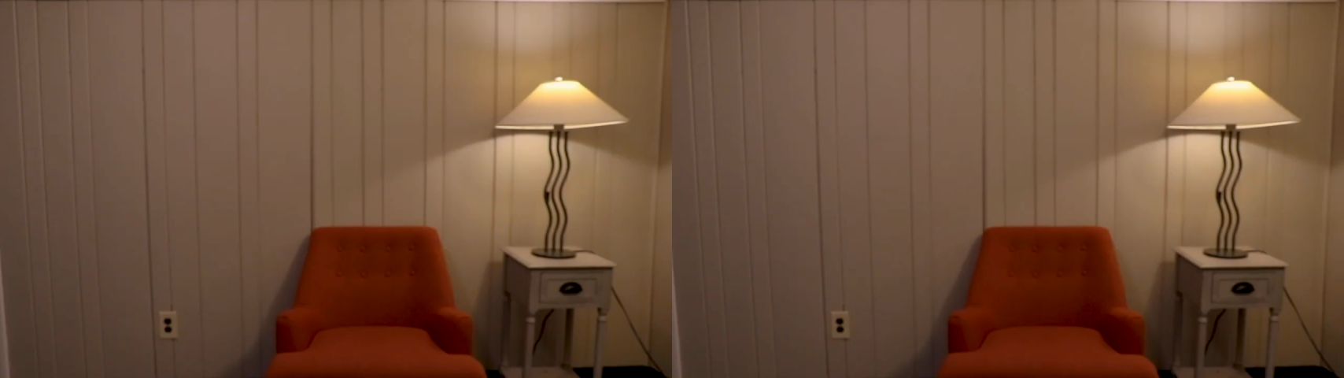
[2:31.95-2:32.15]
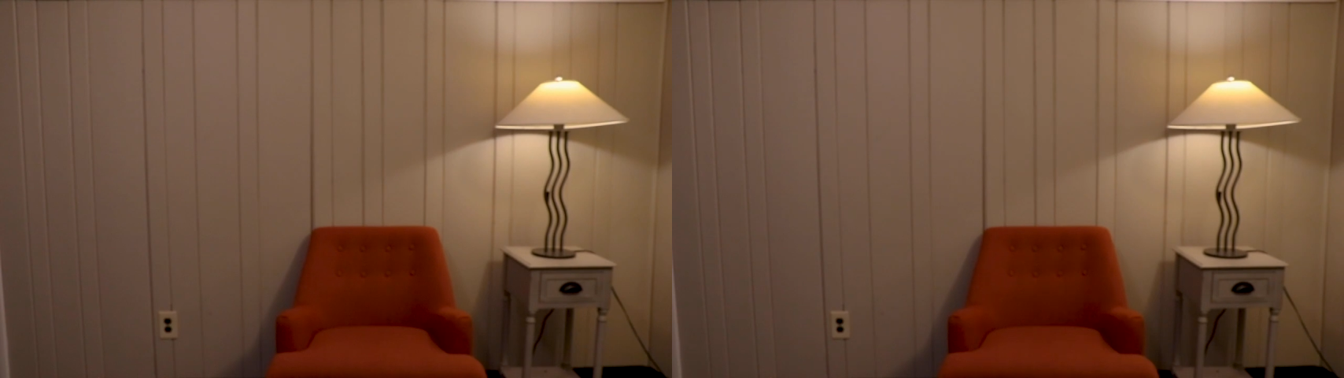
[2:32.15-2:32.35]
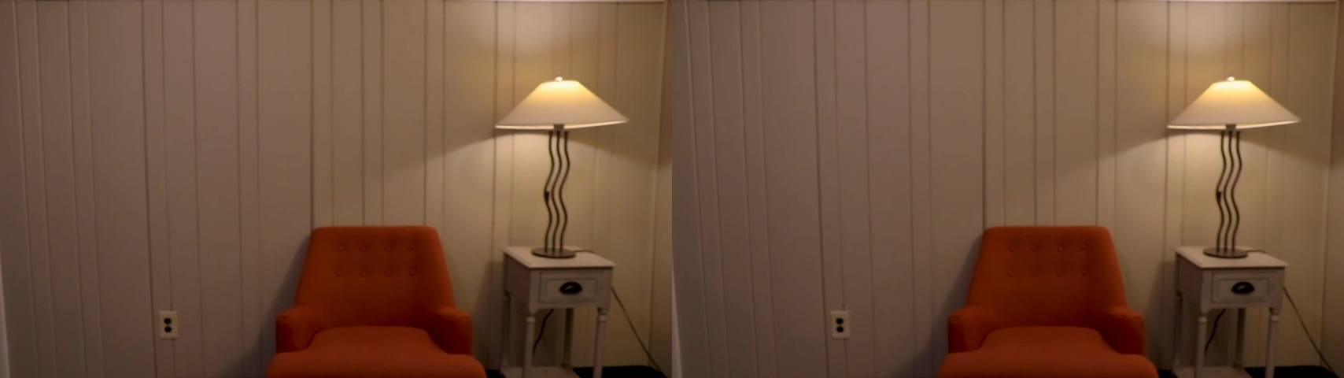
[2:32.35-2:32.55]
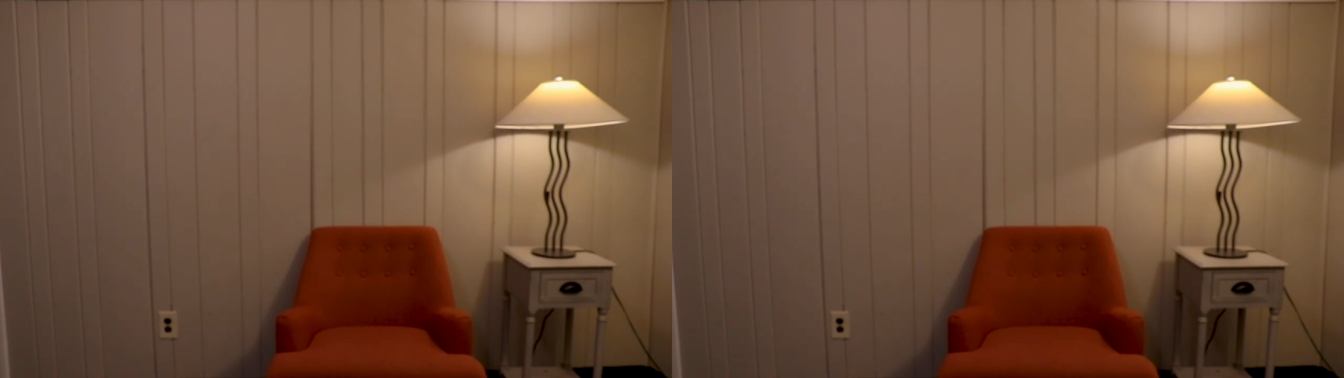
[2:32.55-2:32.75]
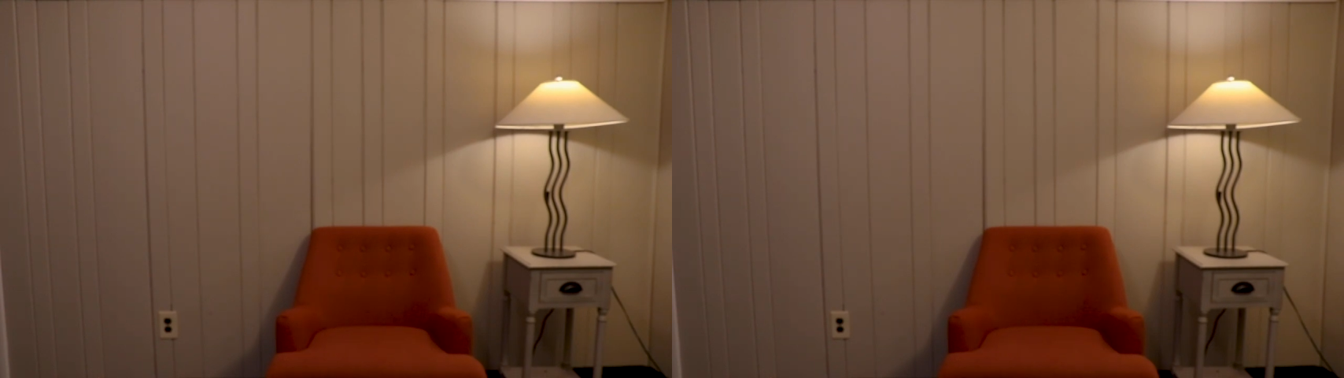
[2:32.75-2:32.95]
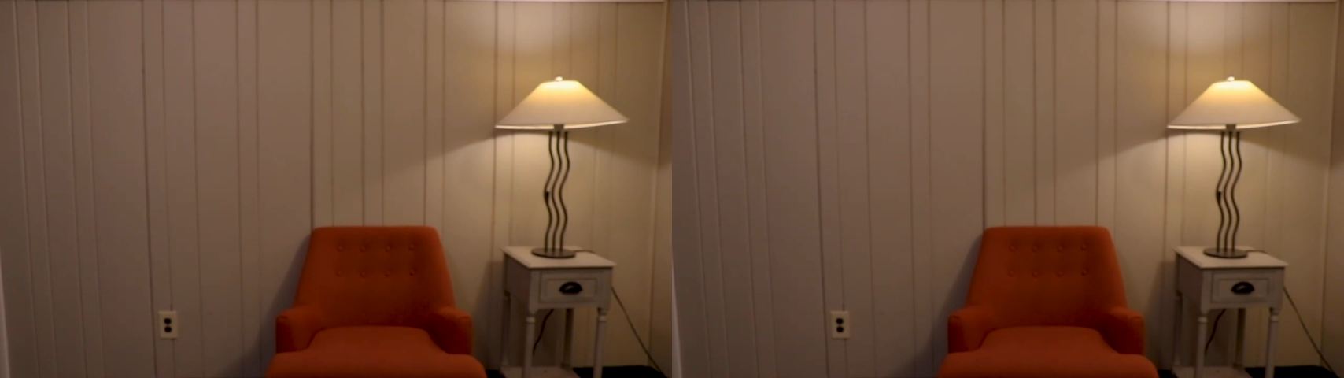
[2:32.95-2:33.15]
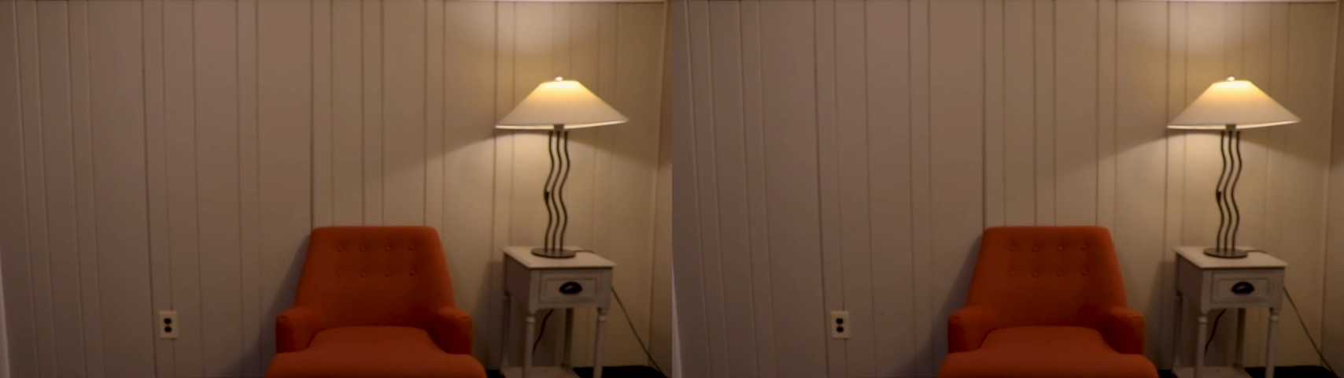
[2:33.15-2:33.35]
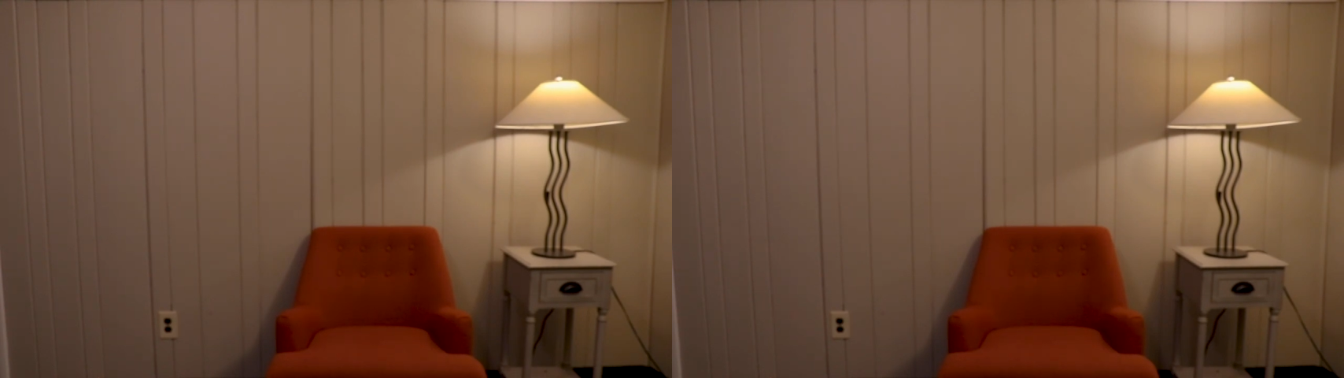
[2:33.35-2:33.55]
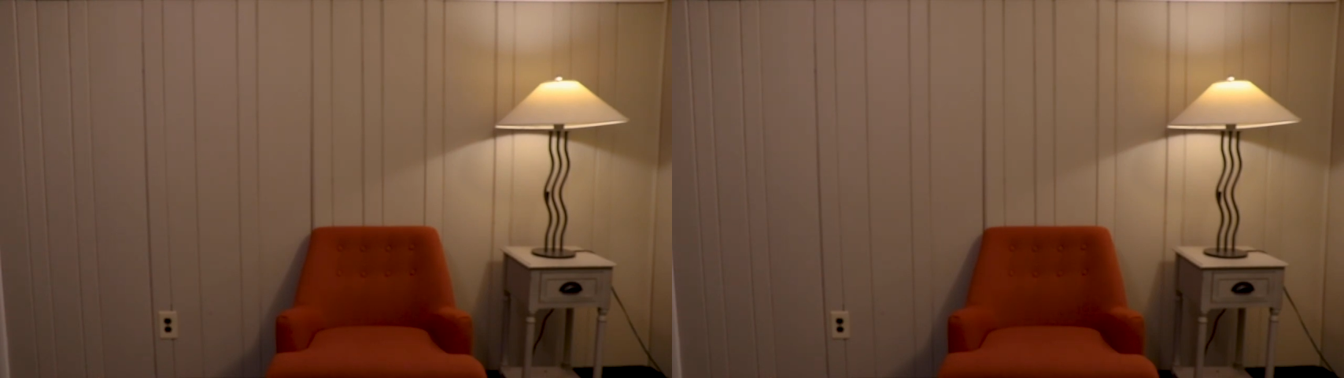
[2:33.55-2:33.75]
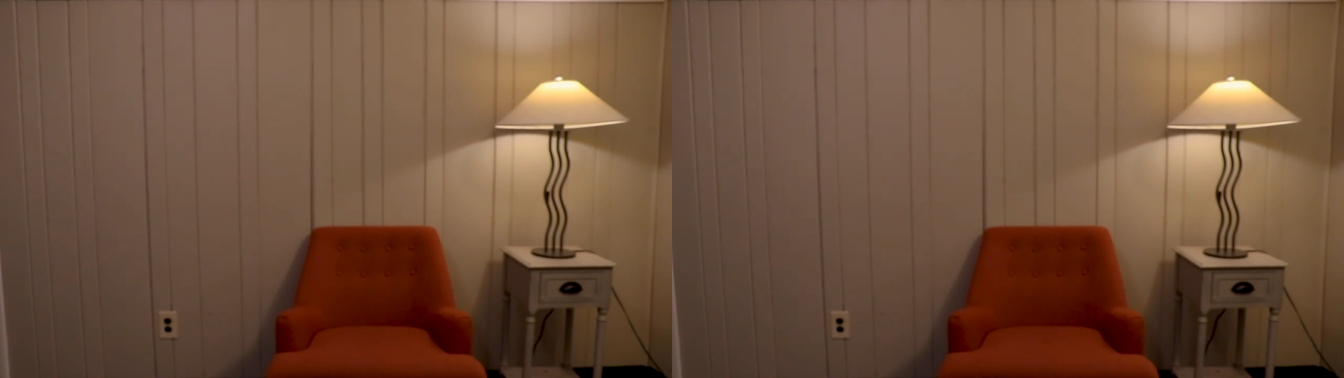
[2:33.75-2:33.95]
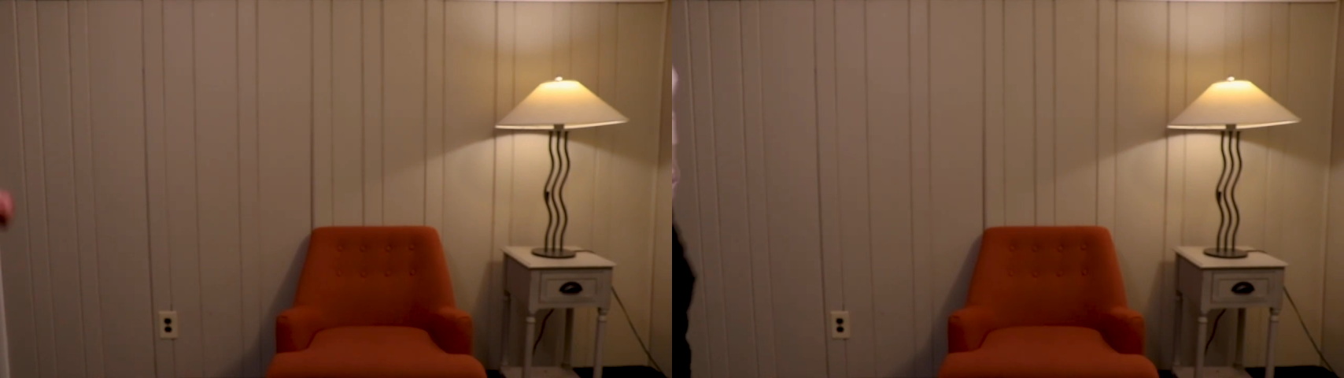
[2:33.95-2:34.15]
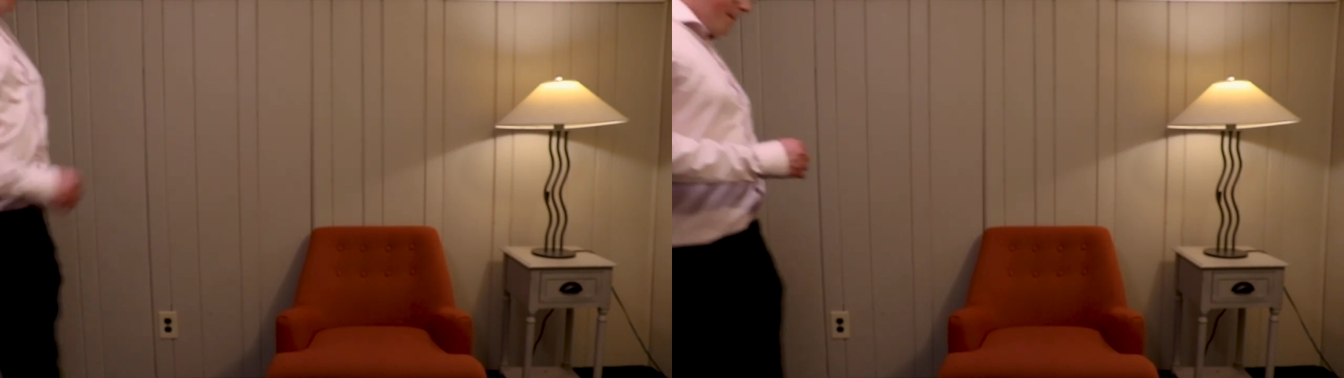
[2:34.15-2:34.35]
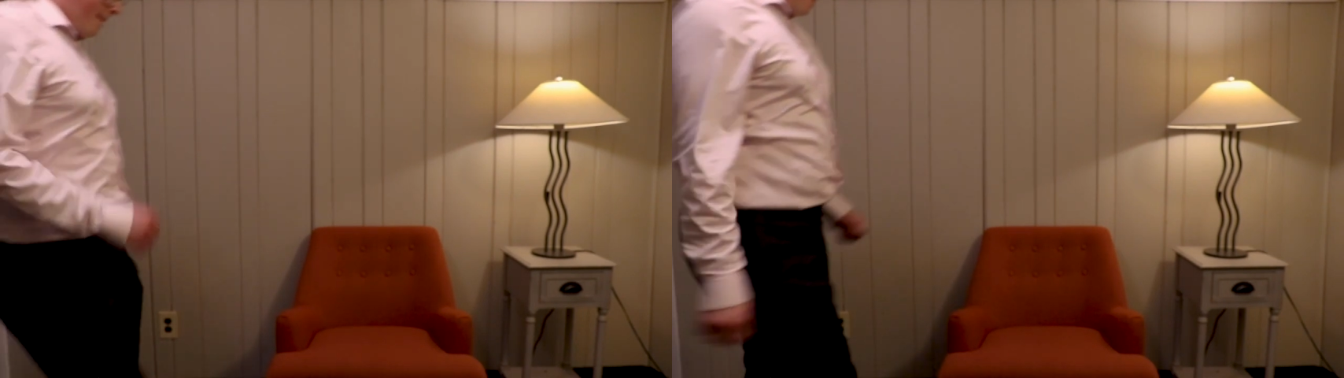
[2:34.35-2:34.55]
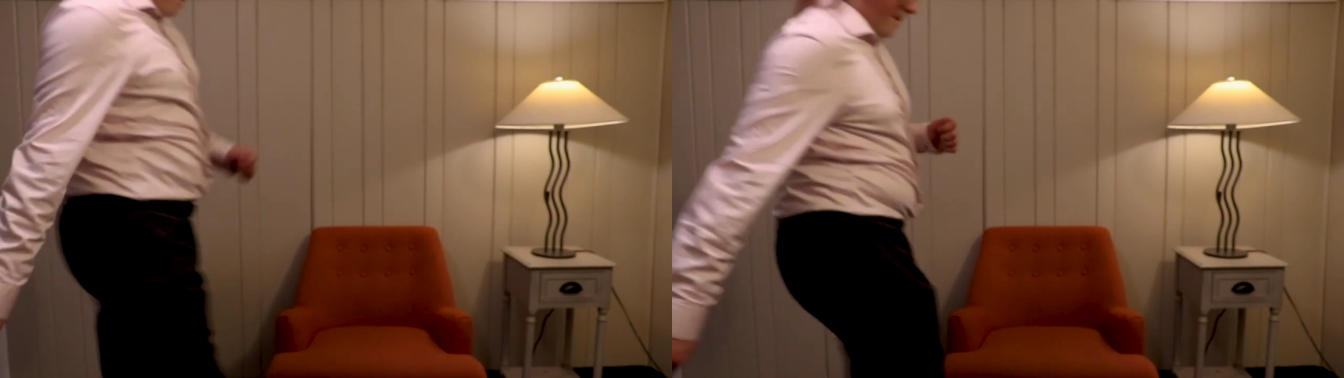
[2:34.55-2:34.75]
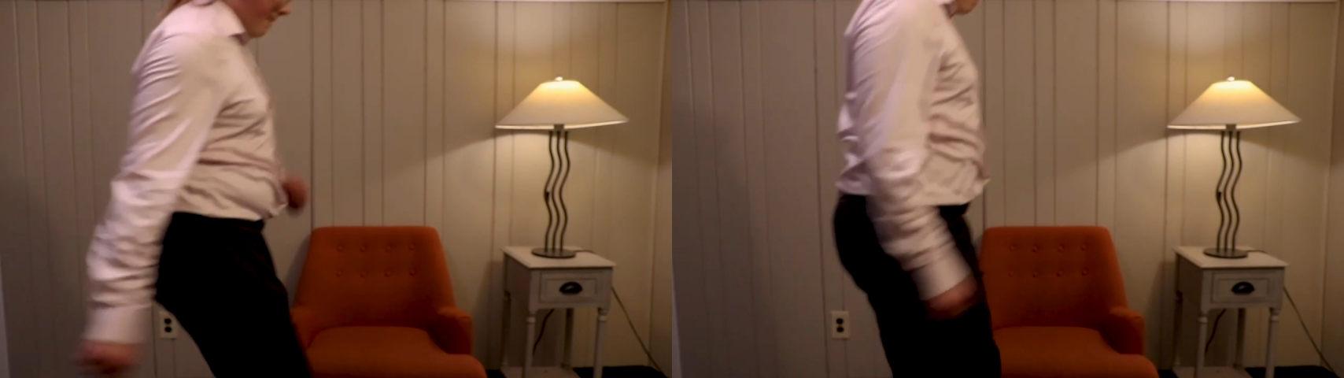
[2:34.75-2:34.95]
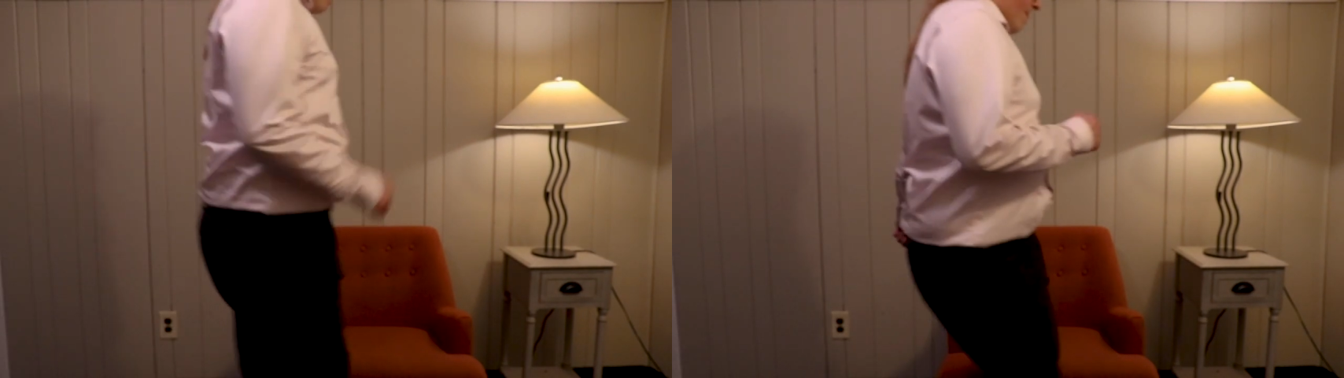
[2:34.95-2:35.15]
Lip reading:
Nobody's mouth can be seen.